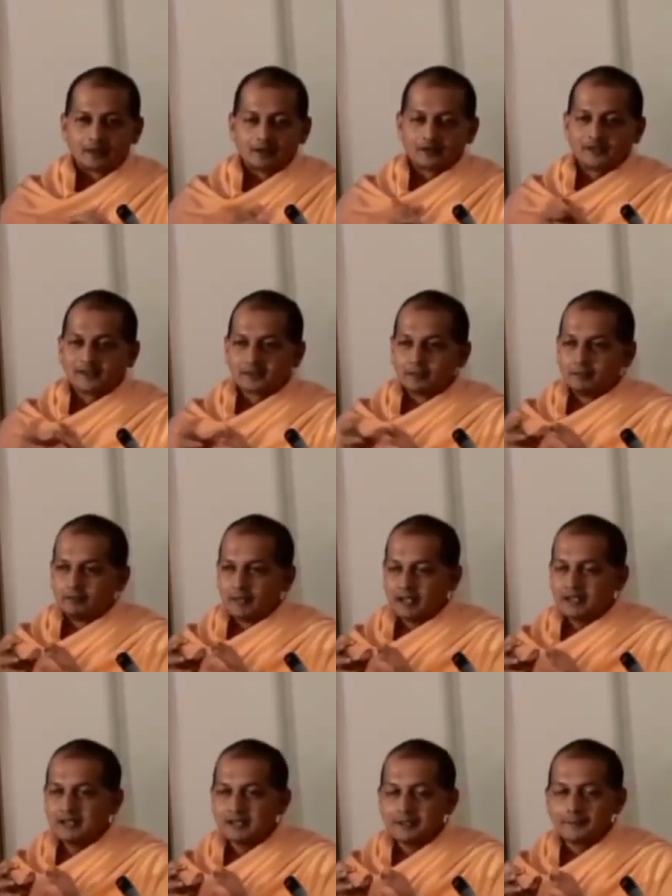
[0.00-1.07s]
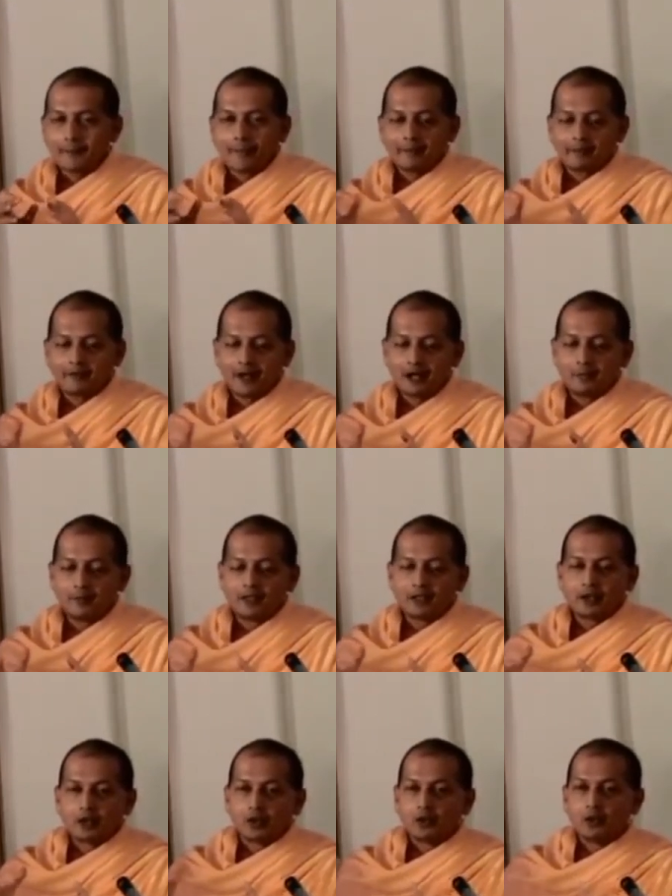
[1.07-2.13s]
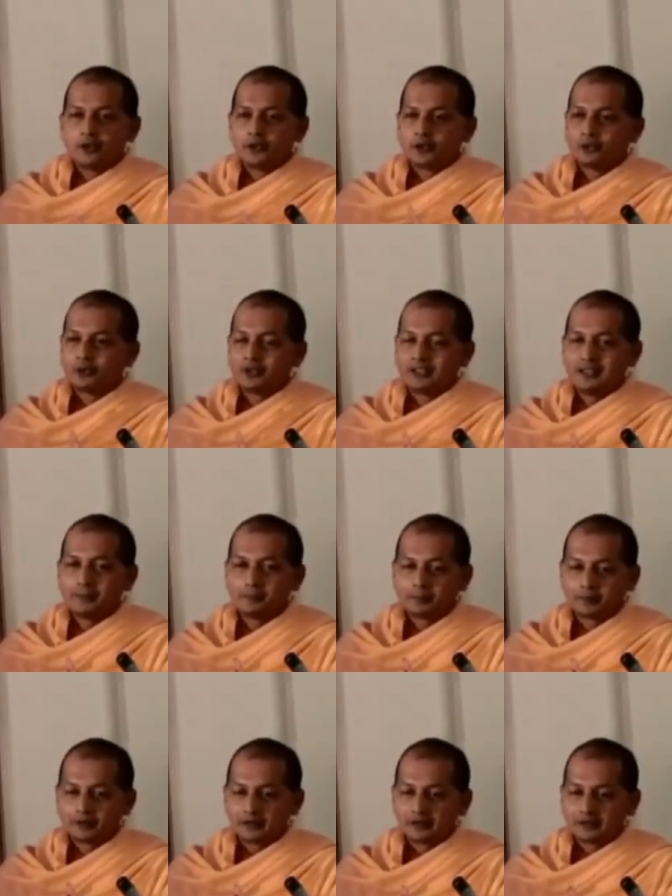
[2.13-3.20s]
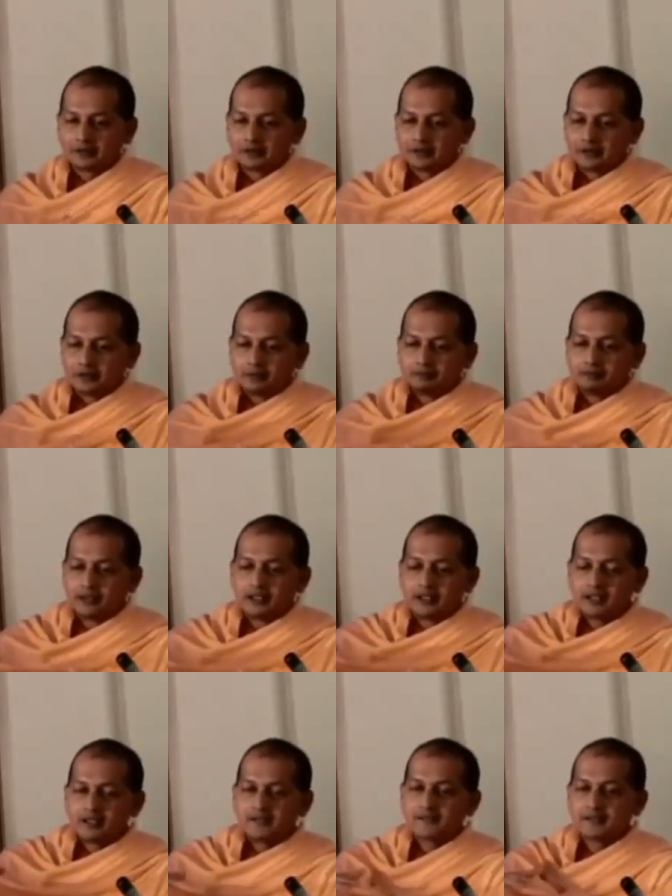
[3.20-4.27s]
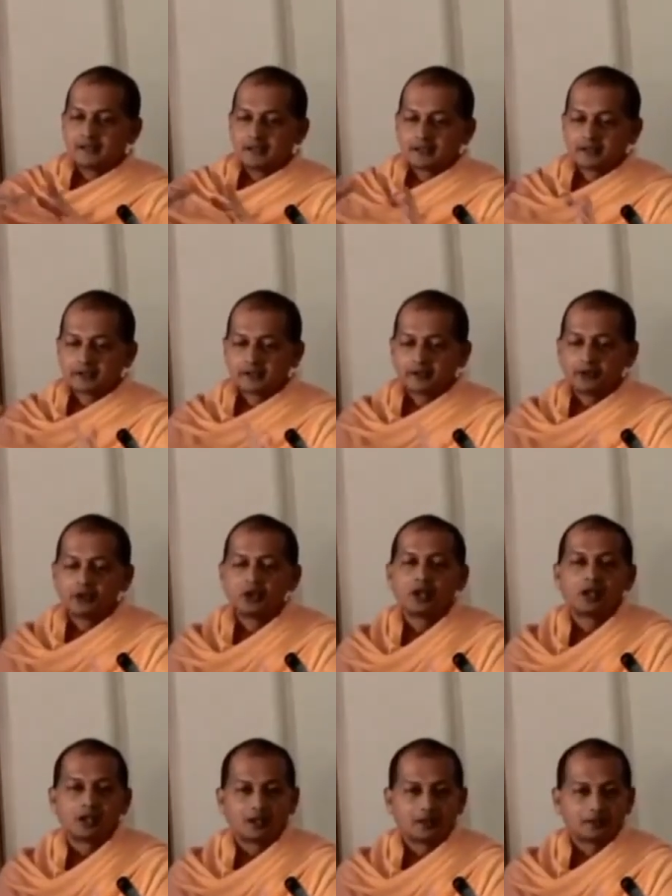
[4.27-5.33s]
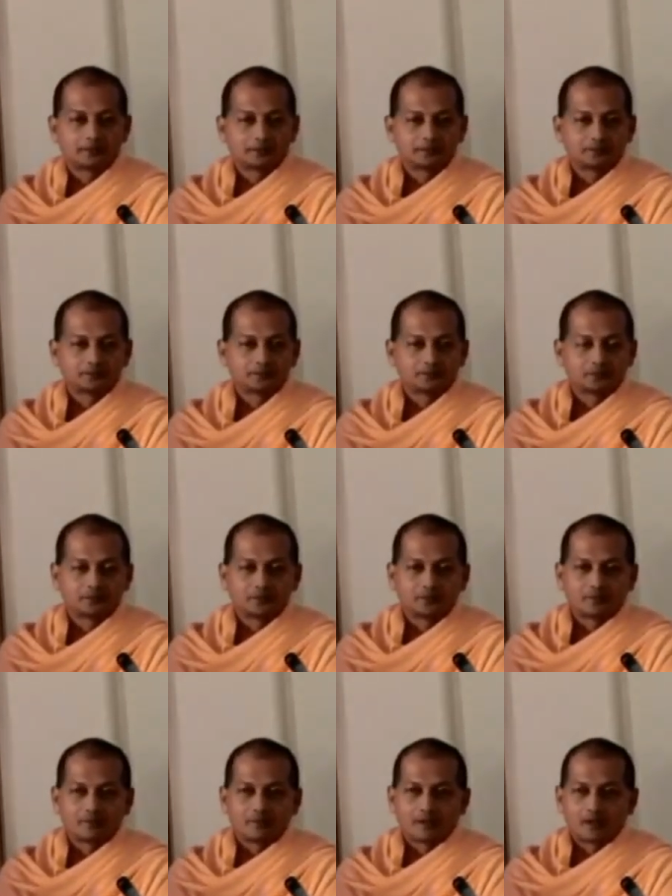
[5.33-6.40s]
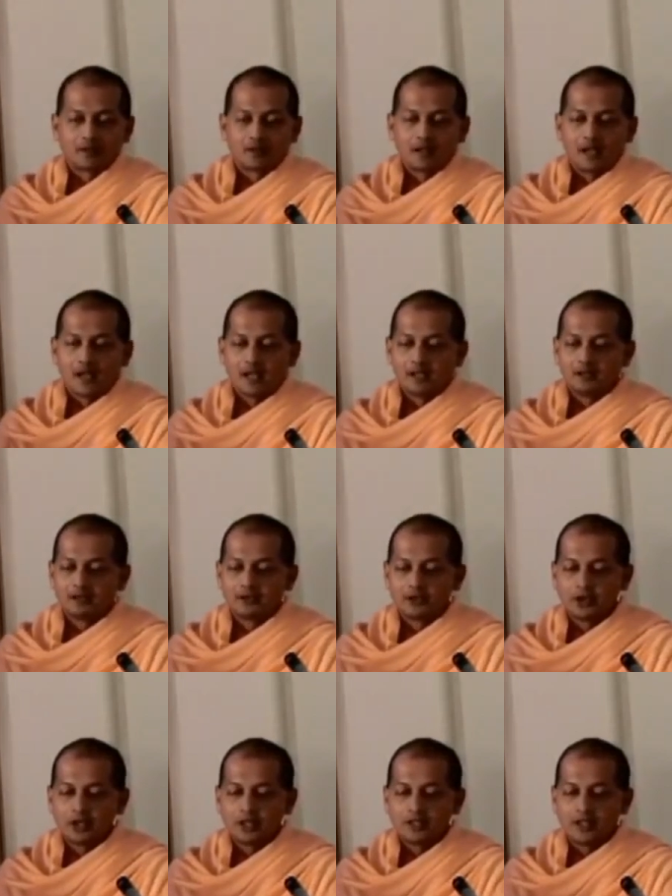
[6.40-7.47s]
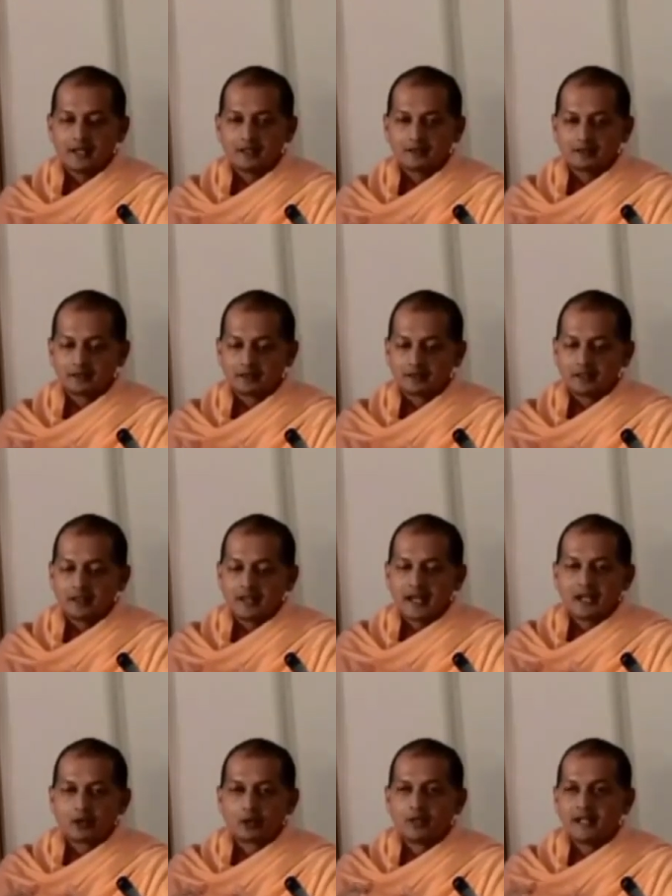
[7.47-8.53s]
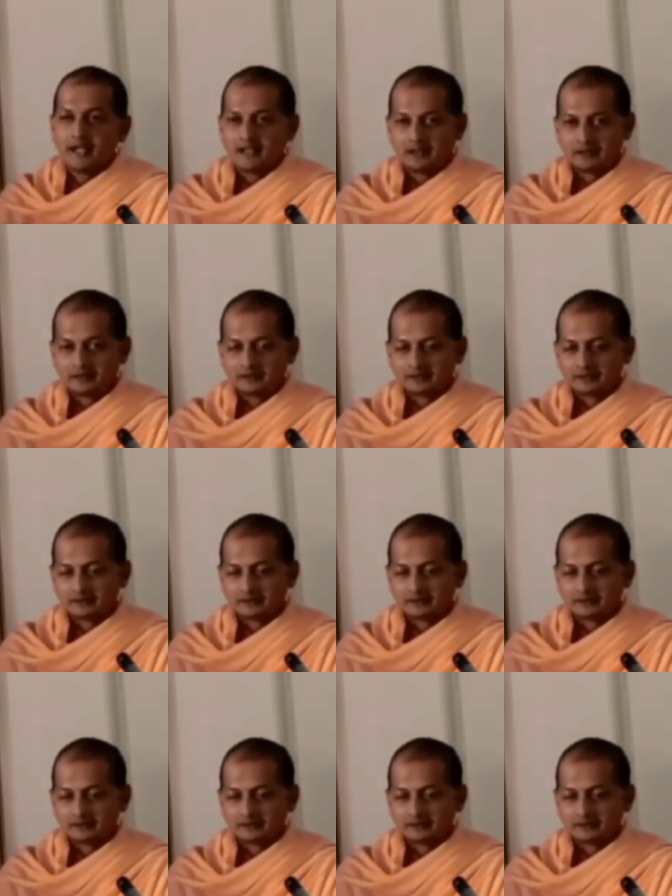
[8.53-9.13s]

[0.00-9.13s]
There was this monkey, a farmer, who used to keep uh, bananas in a jar. And the jar had a narrow neck.